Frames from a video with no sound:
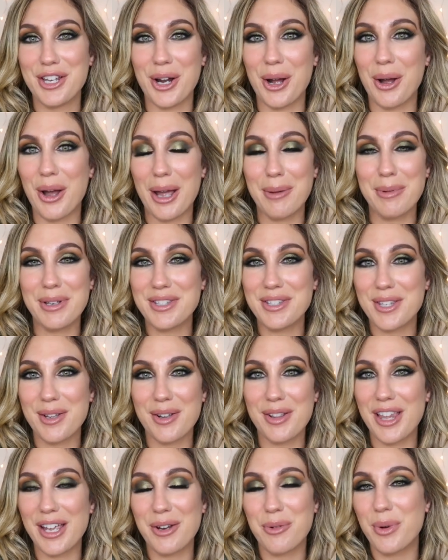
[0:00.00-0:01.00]
you know, I mean,
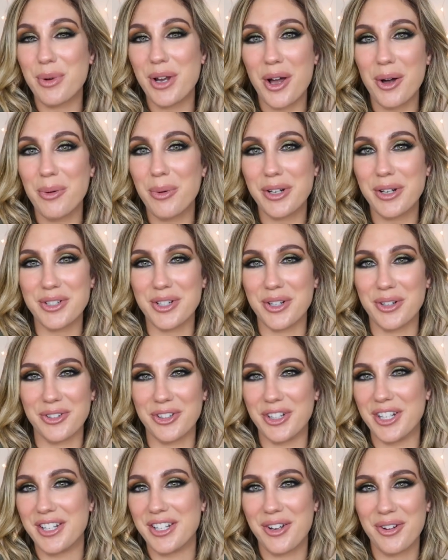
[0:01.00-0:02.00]
so, like, we all wear
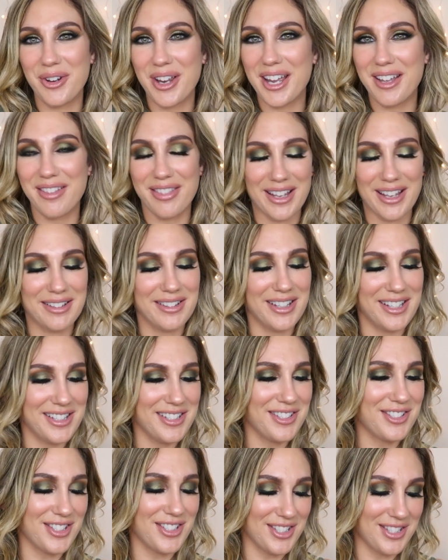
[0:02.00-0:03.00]
deodorant, okay? Like,
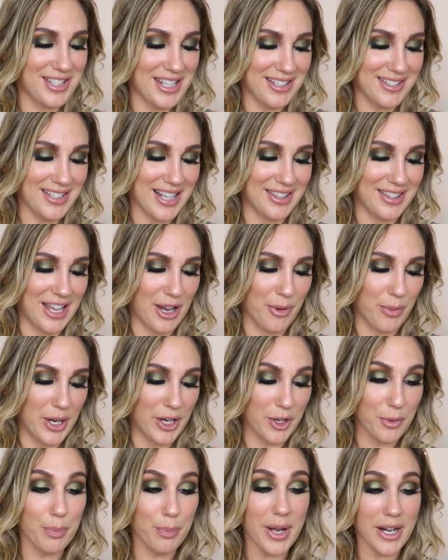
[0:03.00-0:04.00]
it's just, it's not that
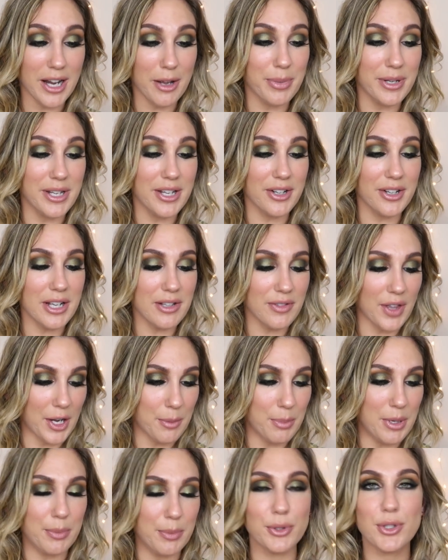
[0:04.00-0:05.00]
weird. But I've been hearing a lot
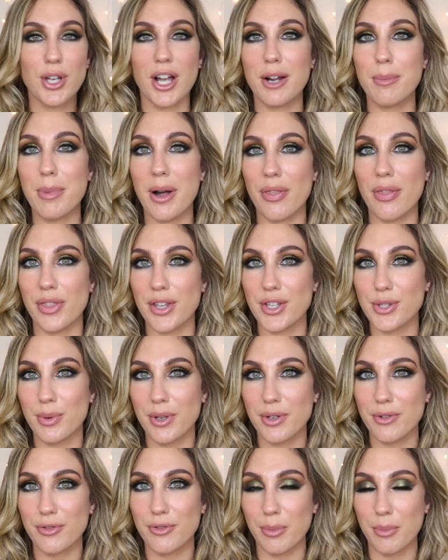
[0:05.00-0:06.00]
of people talk about this
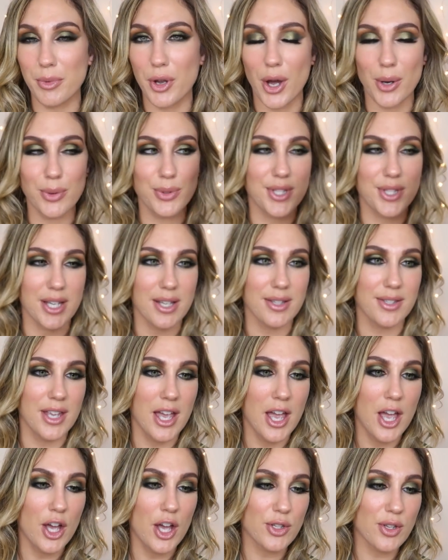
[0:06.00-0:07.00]
one from Kosas.
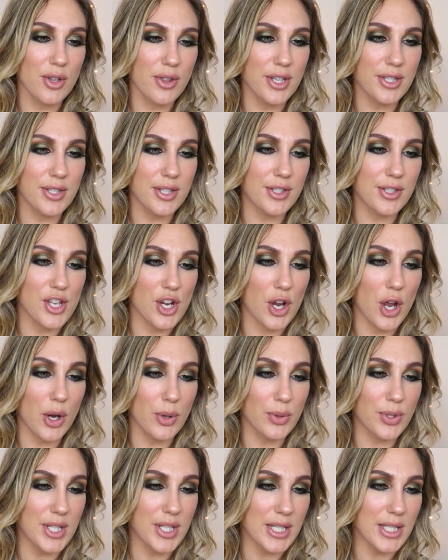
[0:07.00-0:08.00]
So this is
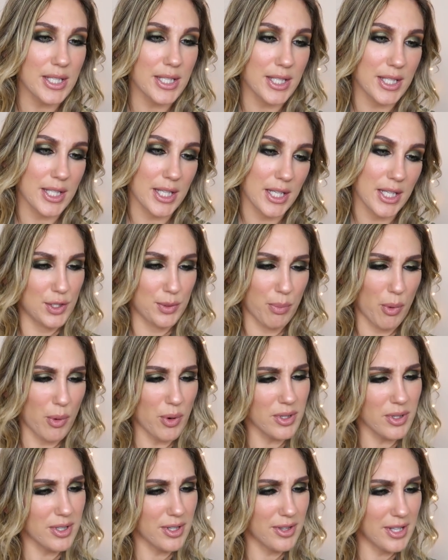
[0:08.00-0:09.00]
Kosas
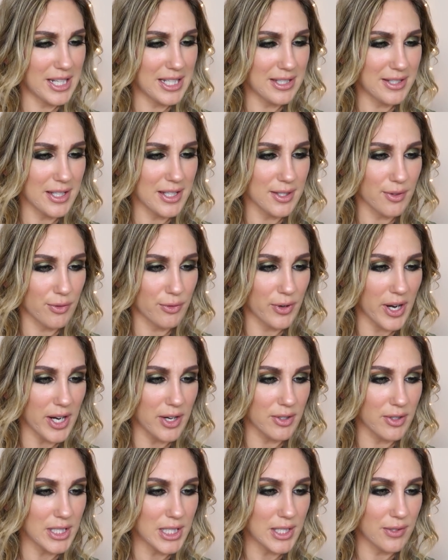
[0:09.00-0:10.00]
Sport, I think it says,
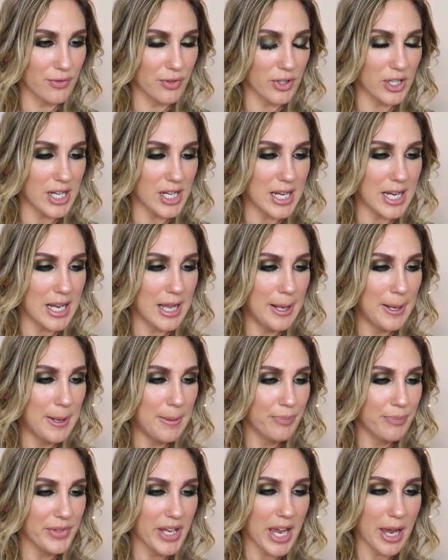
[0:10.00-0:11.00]
fragrance-free
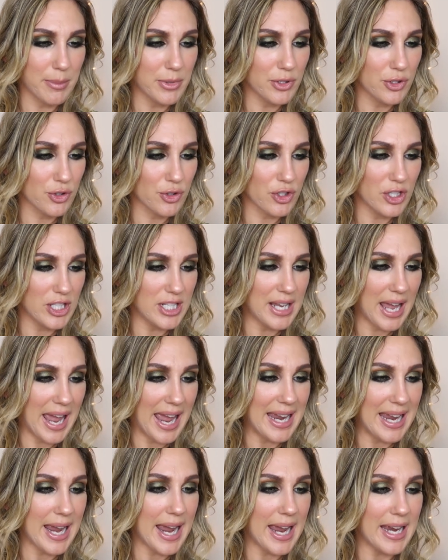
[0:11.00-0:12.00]
chemistry
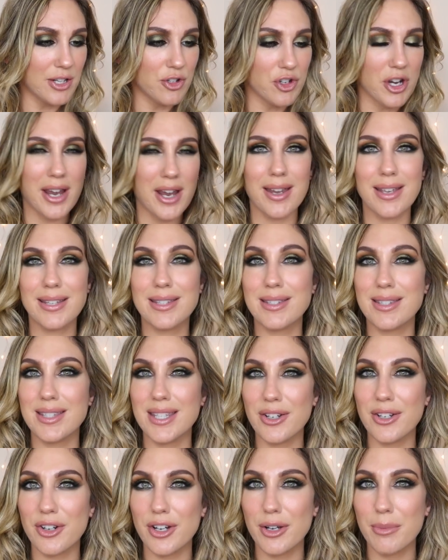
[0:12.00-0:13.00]
A H A
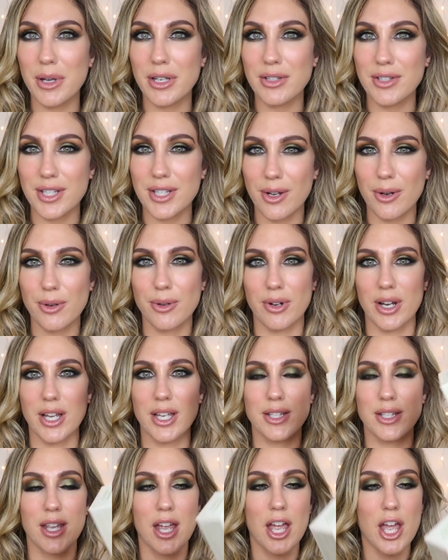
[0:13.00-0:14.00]
serum
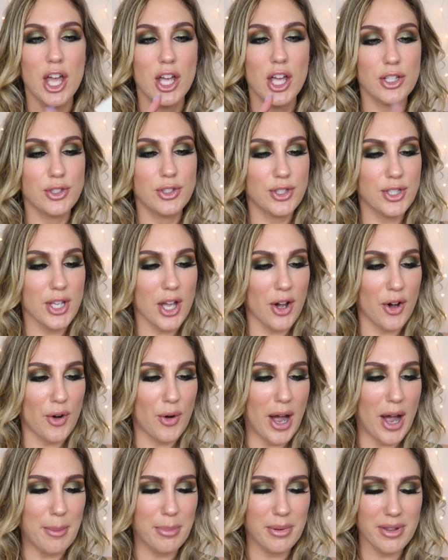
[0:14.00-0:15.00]
deodorant.
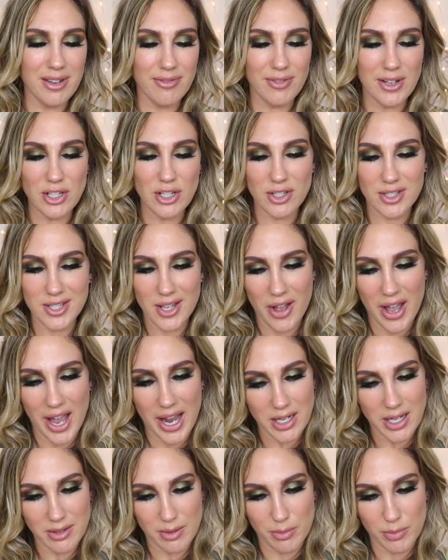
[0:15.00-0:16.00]
So I believe I just saw
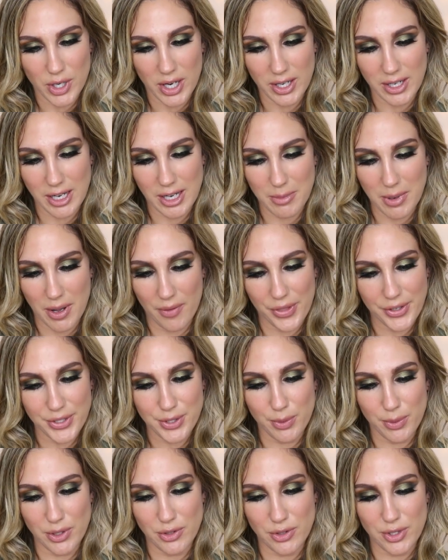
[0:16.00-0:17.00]
Hiram talking about
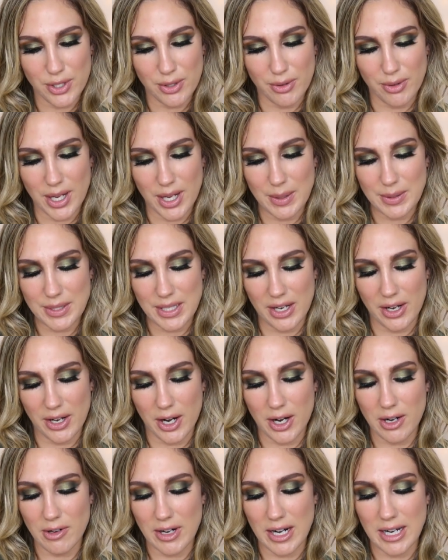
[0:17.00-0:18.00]
this one too, and I was
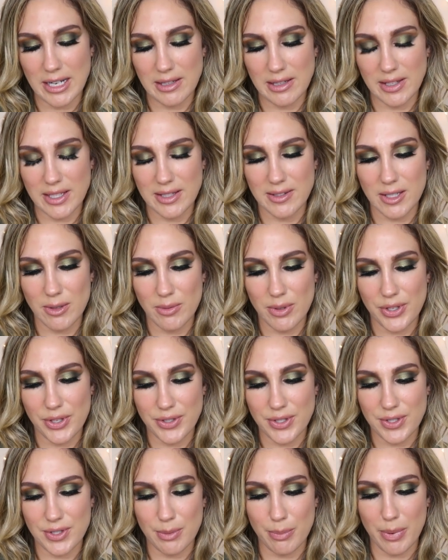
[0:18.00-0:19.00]
like, all right, let's see what
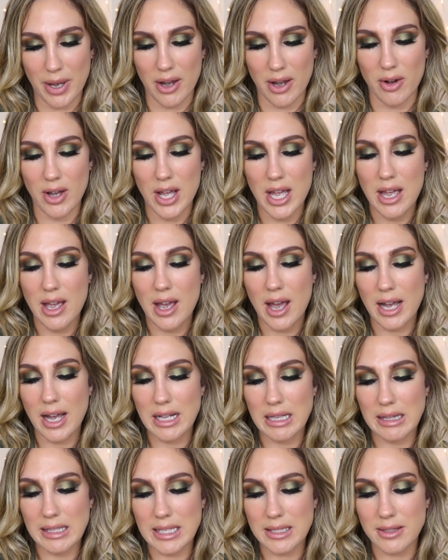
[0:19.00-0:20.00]
this is about. A
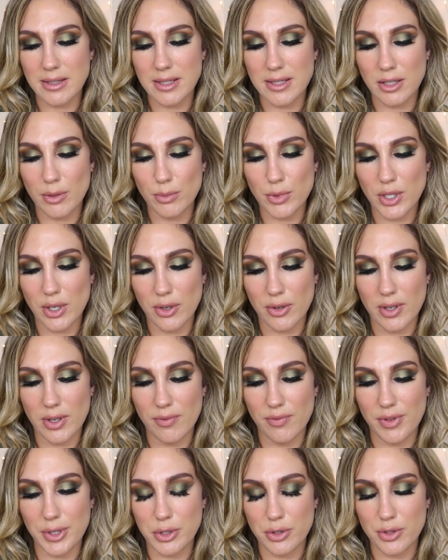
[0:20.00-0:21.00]
clean serum
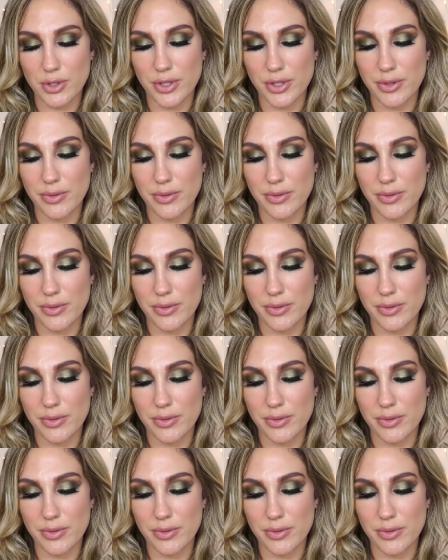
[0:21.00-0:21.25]
deodorant features a